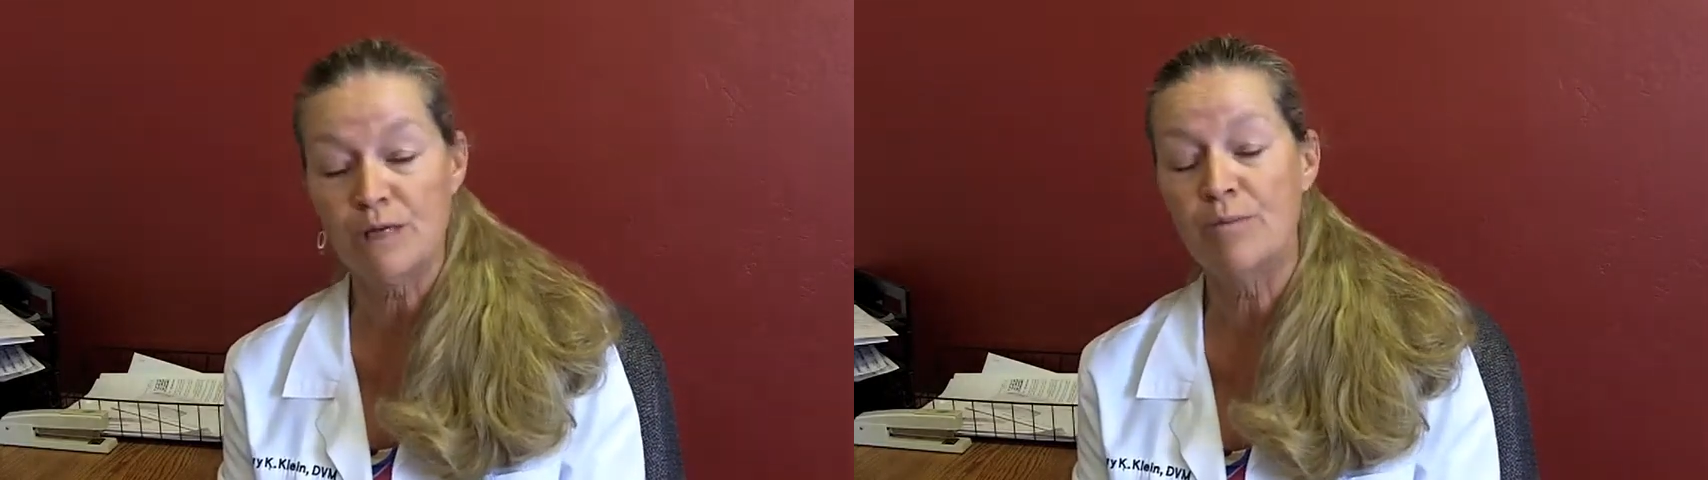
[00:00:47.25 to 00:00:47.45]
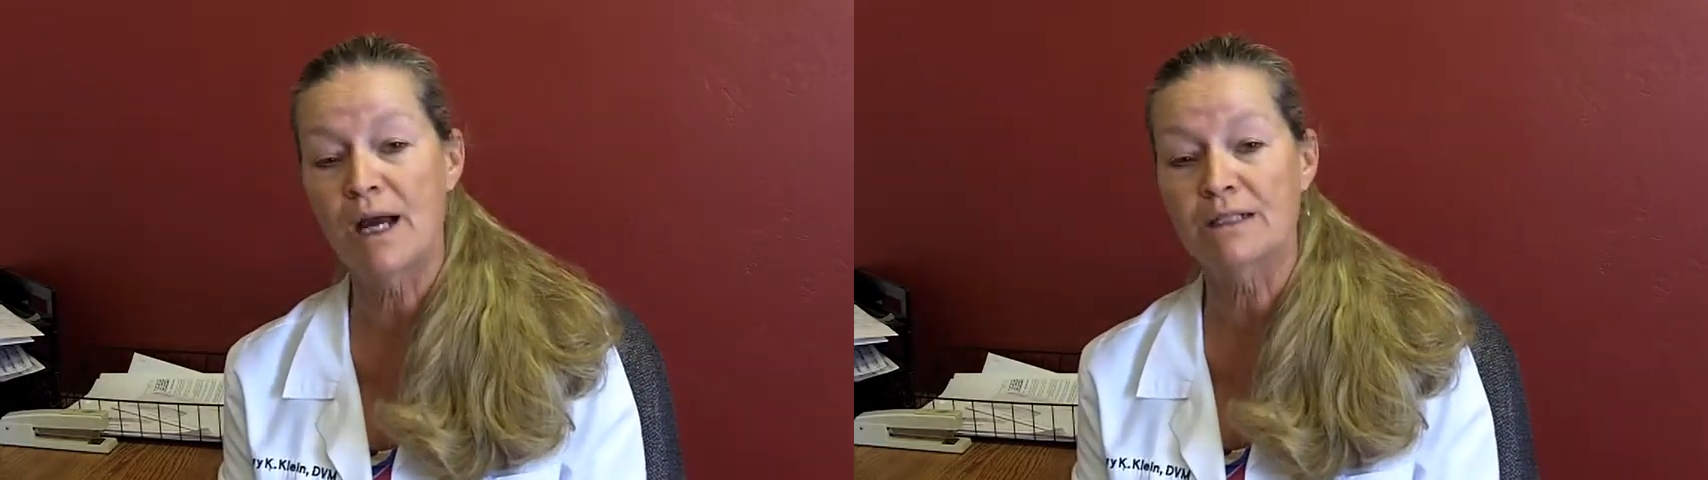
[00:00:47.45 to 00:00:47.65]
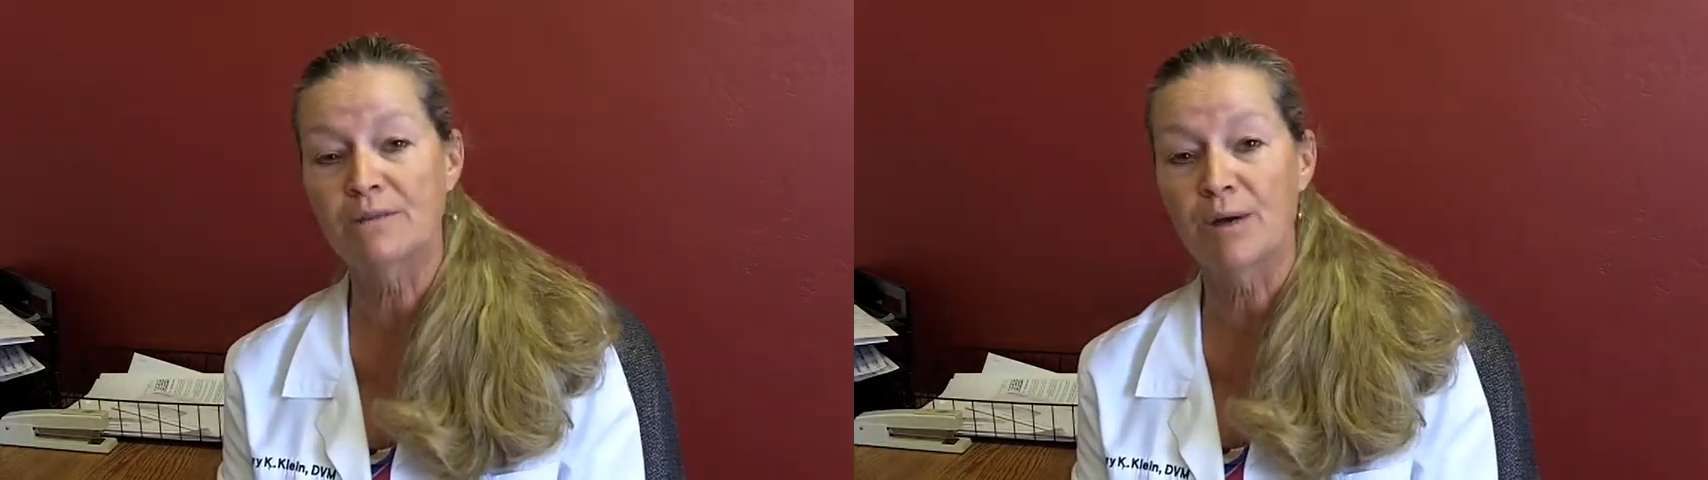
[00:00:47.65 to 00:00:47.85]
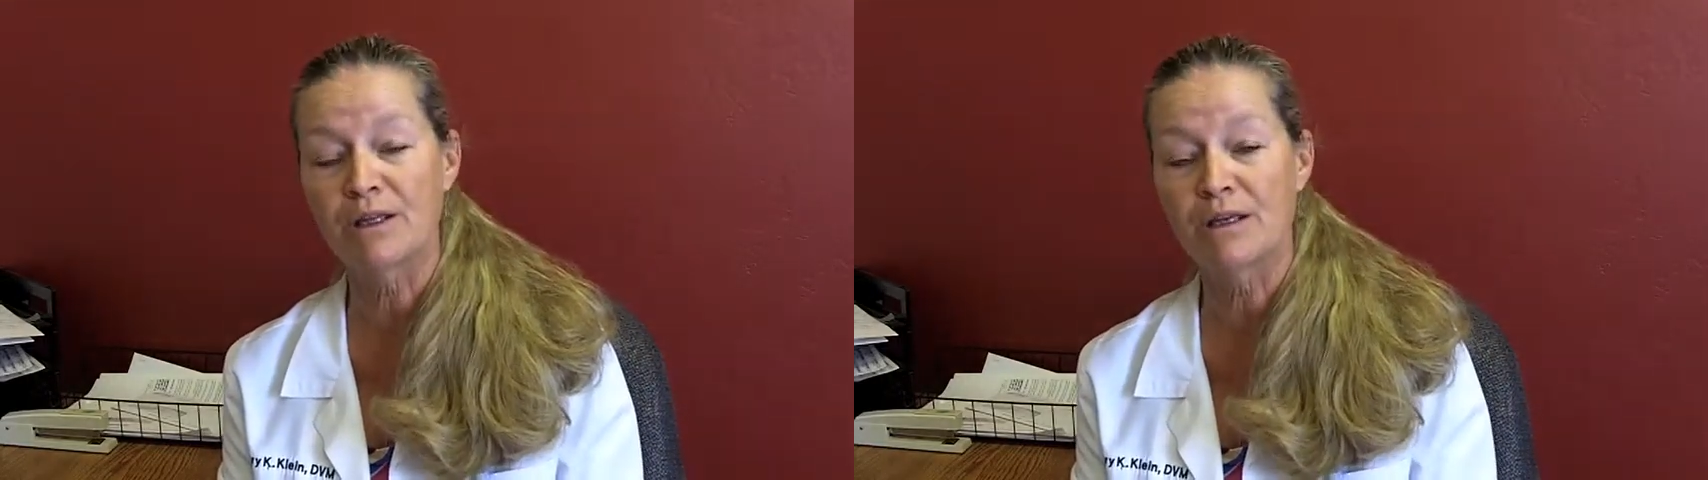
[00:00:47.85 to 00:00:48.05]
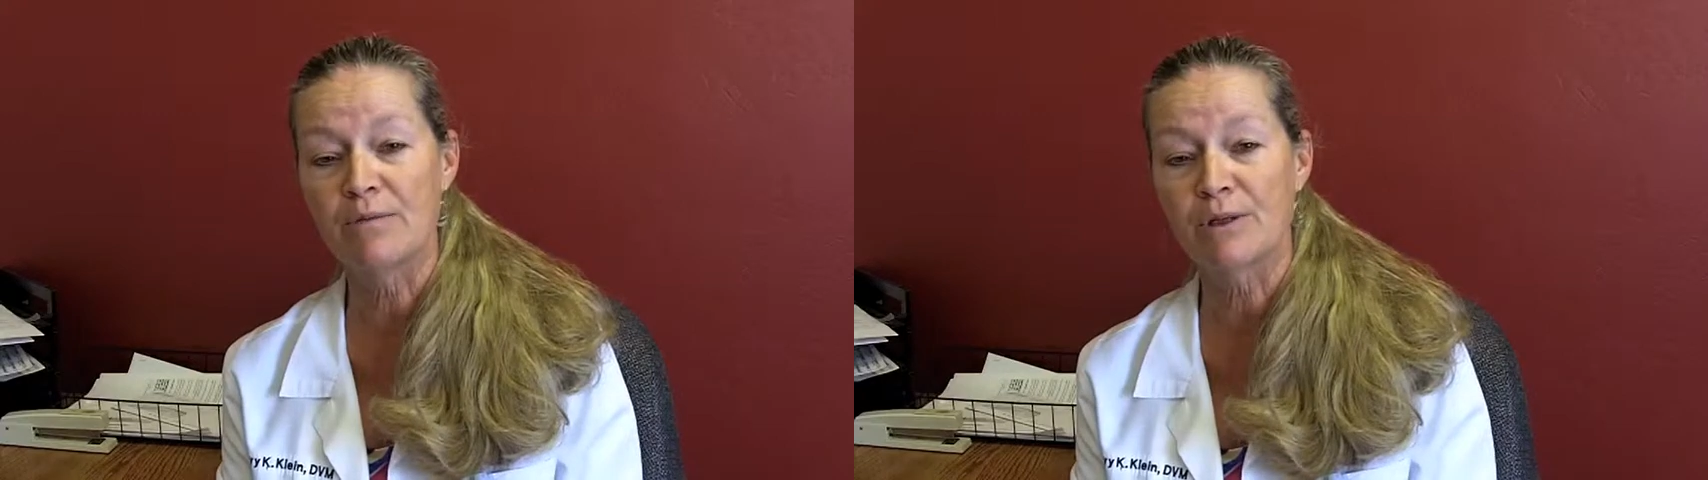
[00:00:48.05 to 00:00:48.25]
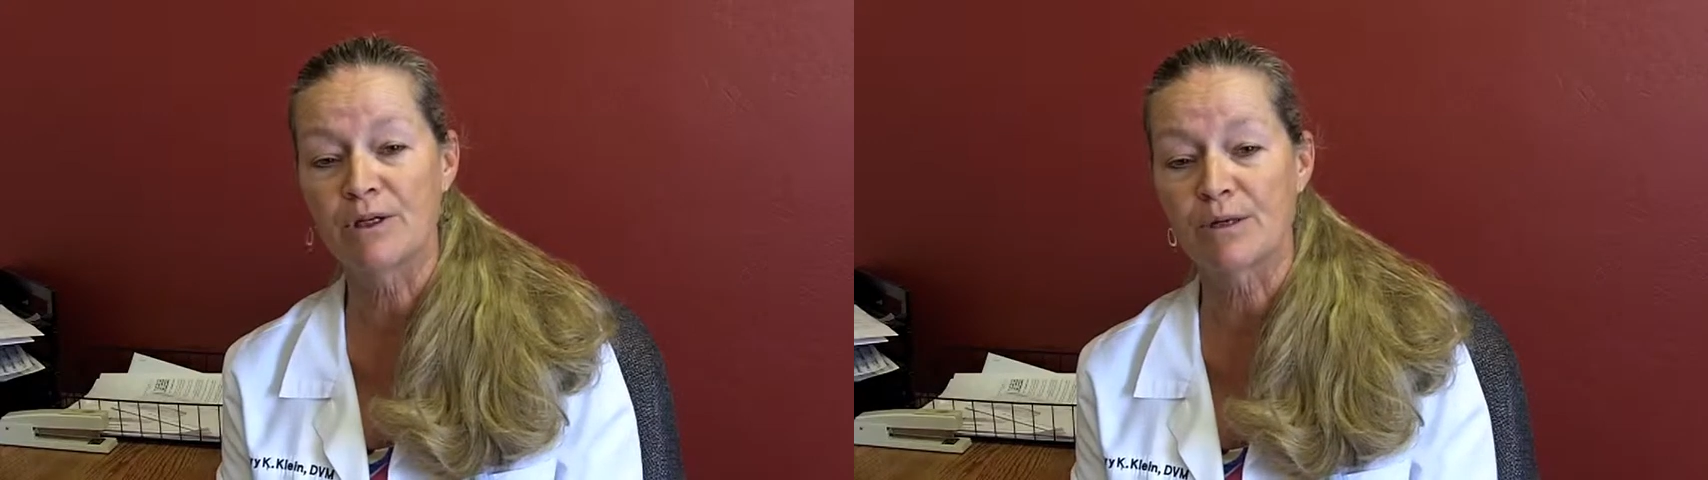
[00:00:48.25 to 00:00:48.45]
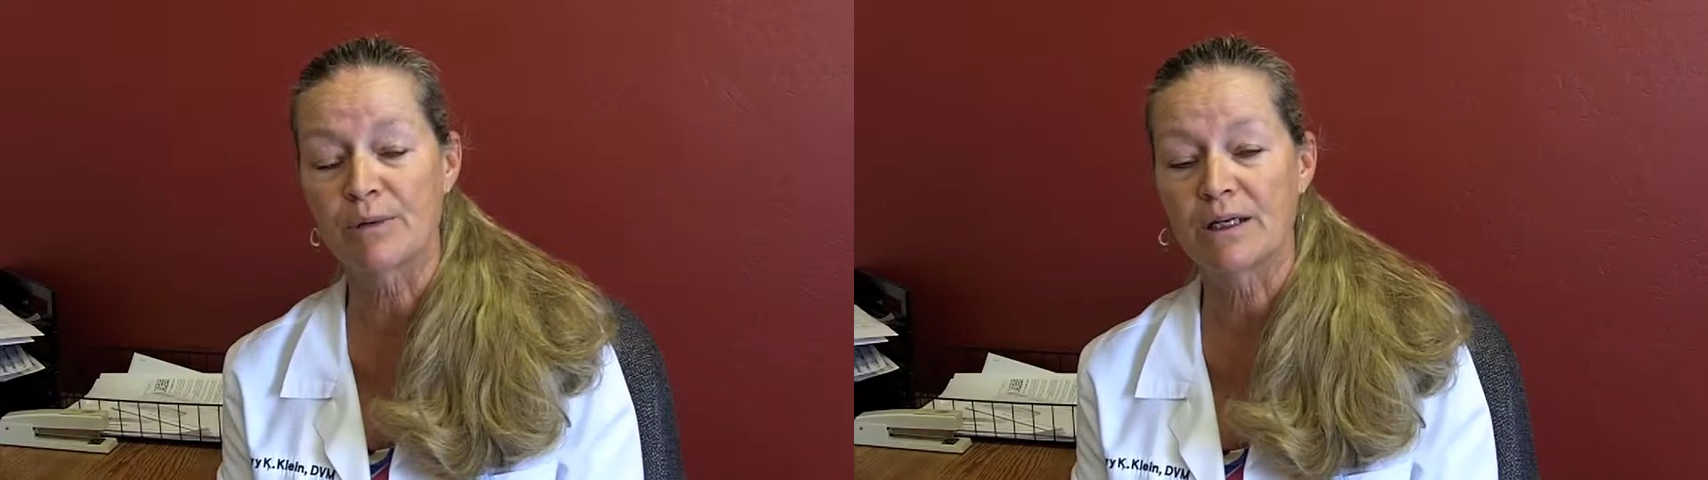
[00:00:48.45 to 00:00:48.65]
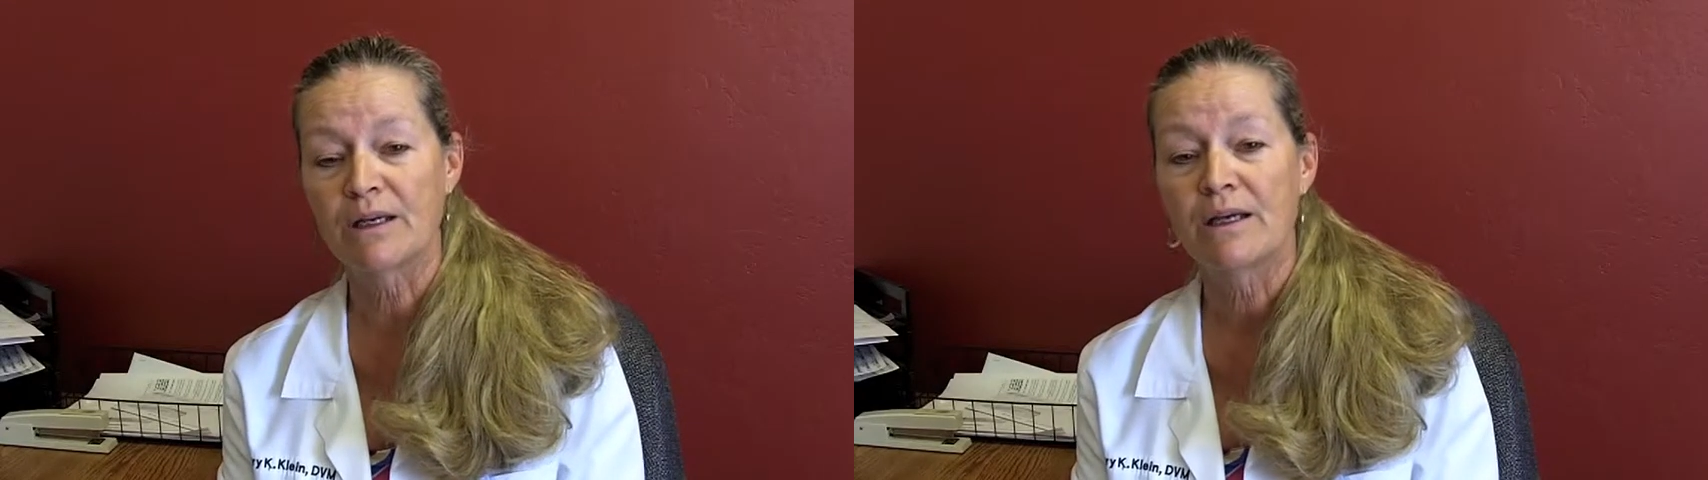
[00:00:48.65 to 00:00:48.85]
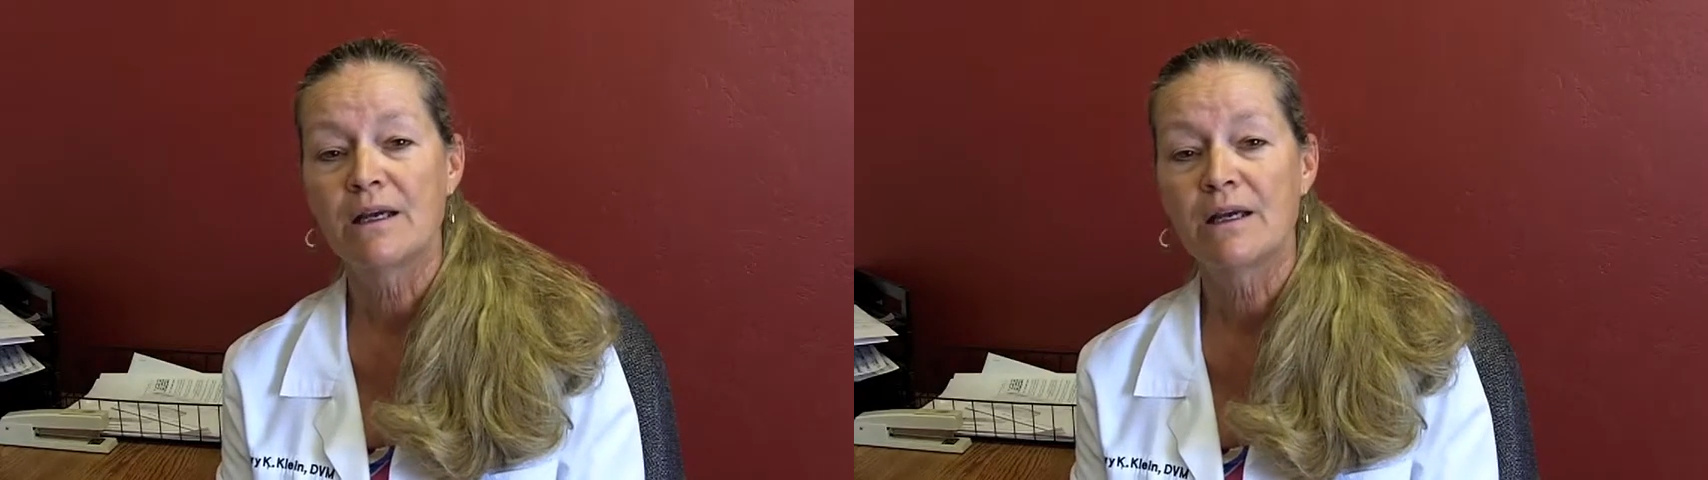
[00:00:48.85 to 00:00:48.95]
impacted by the chemotherapy.